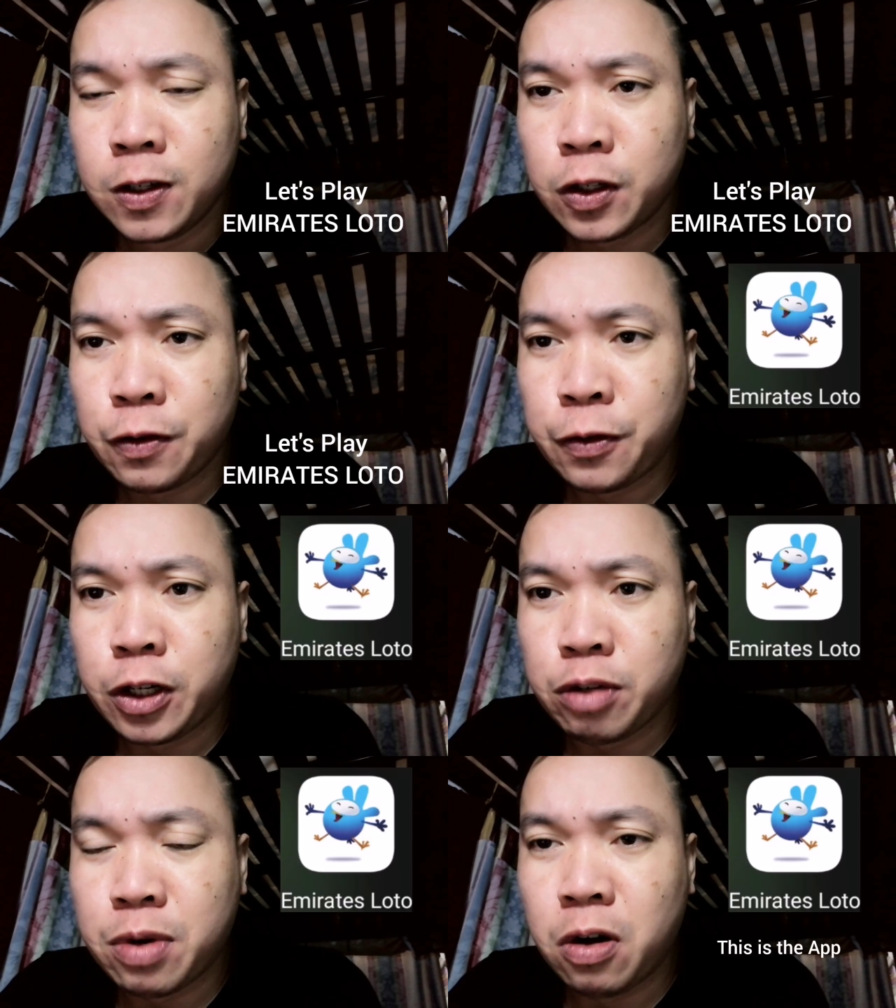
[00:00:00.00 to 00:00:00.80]
So
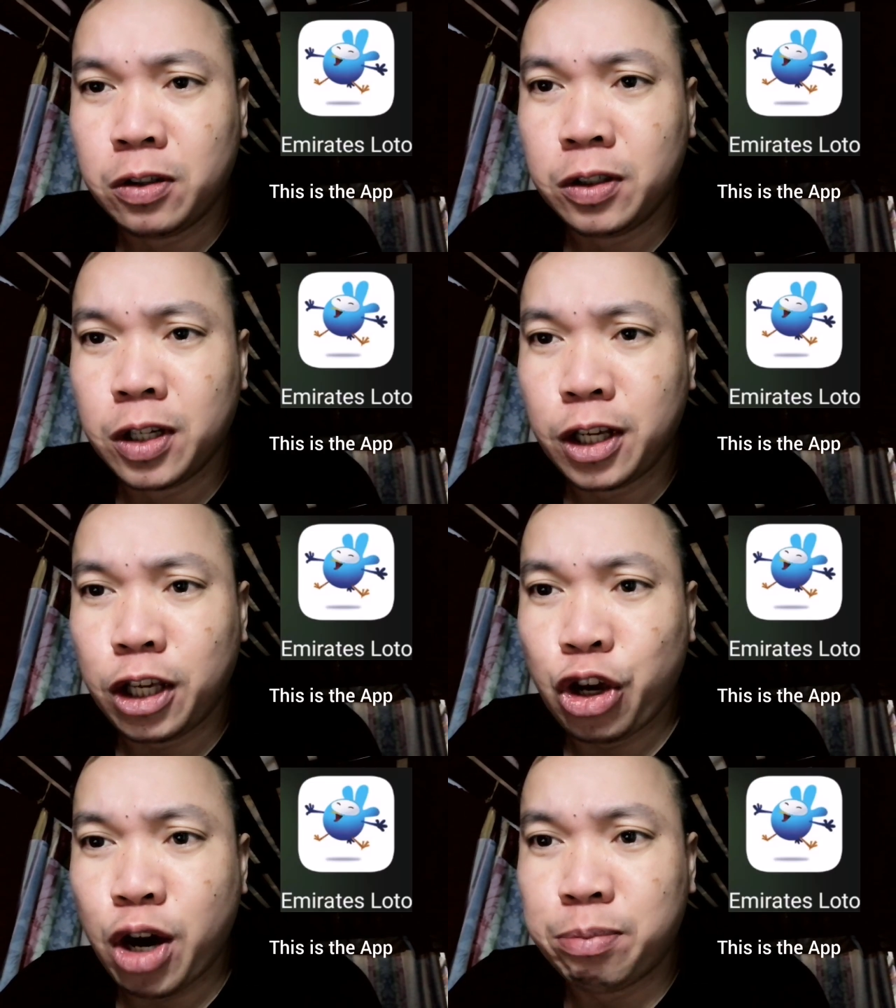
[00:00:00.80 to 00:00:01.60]
first of all,
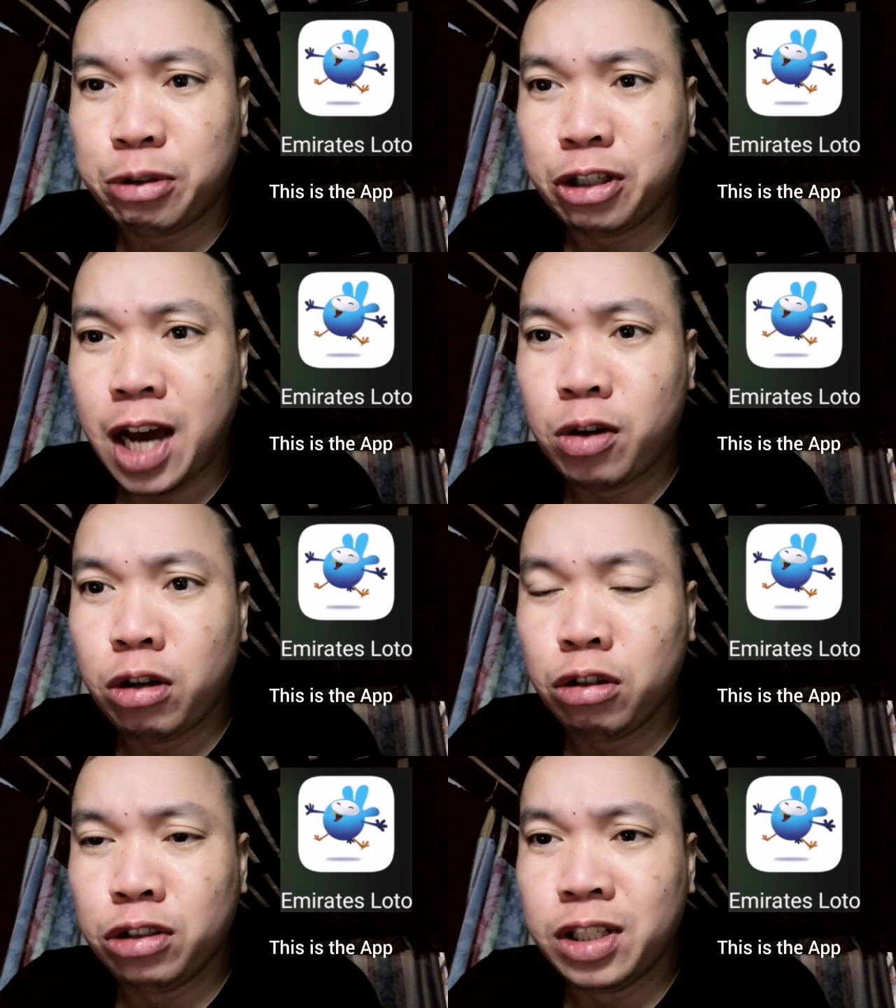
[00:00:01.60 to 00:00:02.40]
you have to
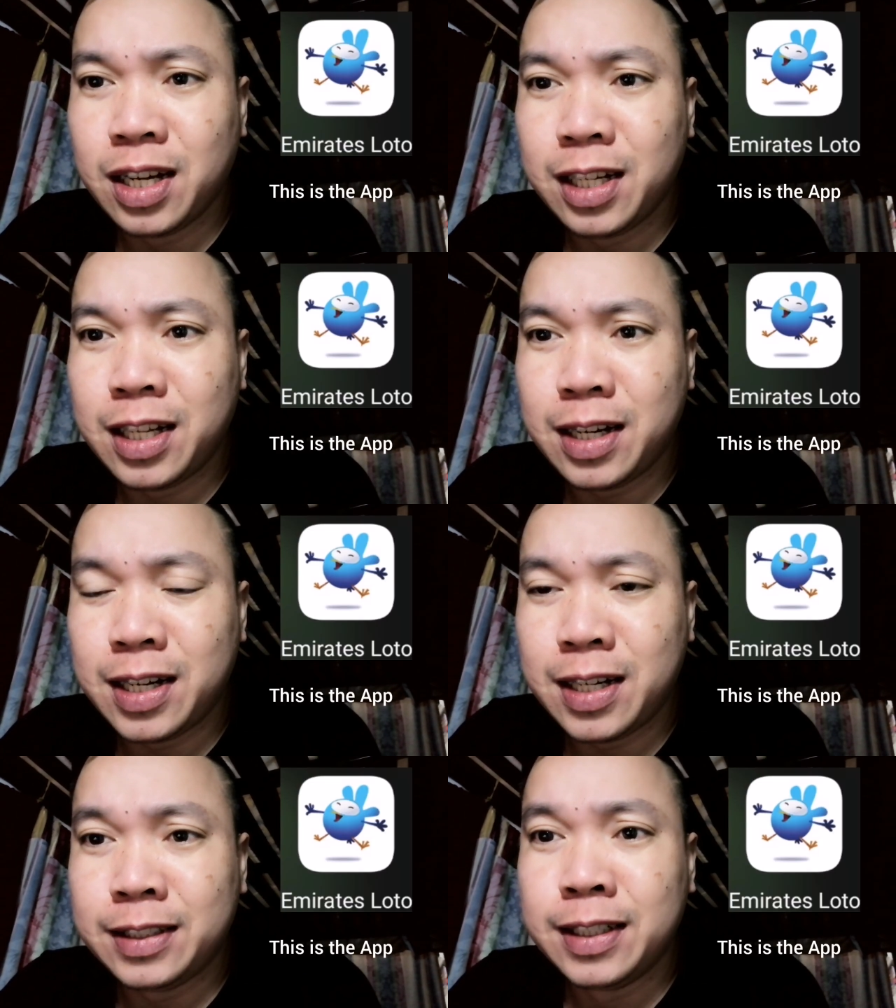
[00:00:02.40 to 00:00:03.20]
download
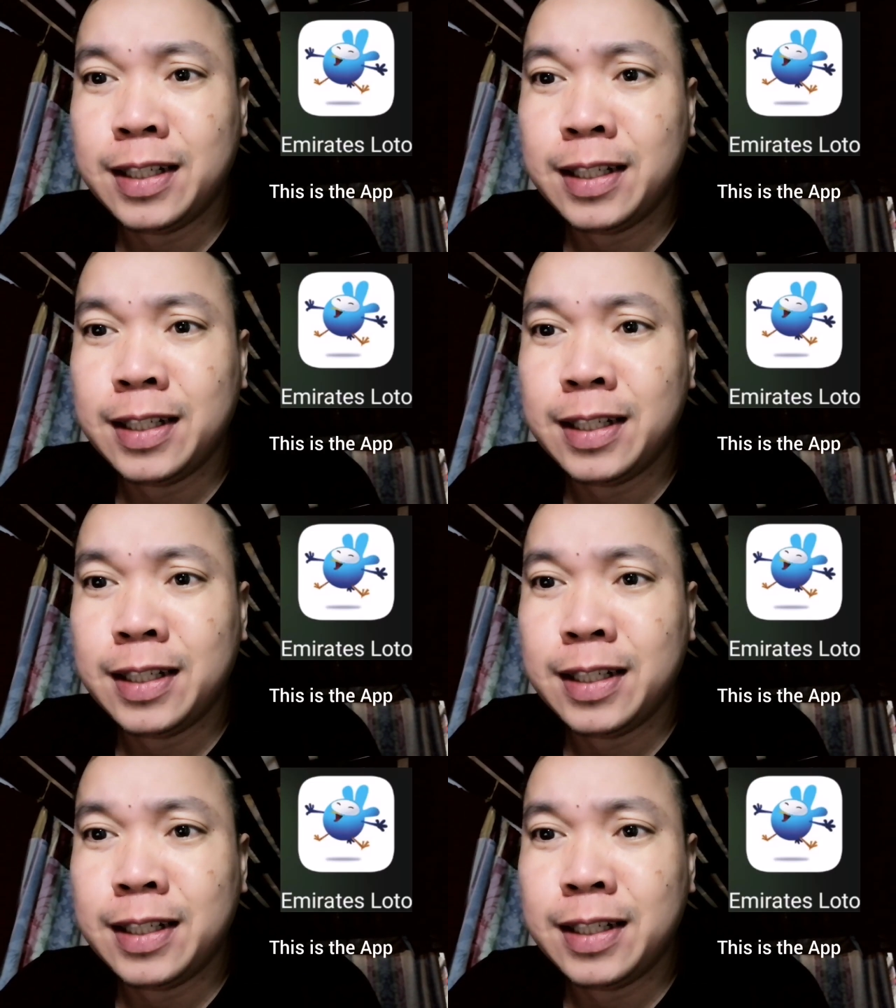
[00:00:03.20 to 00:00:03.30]
the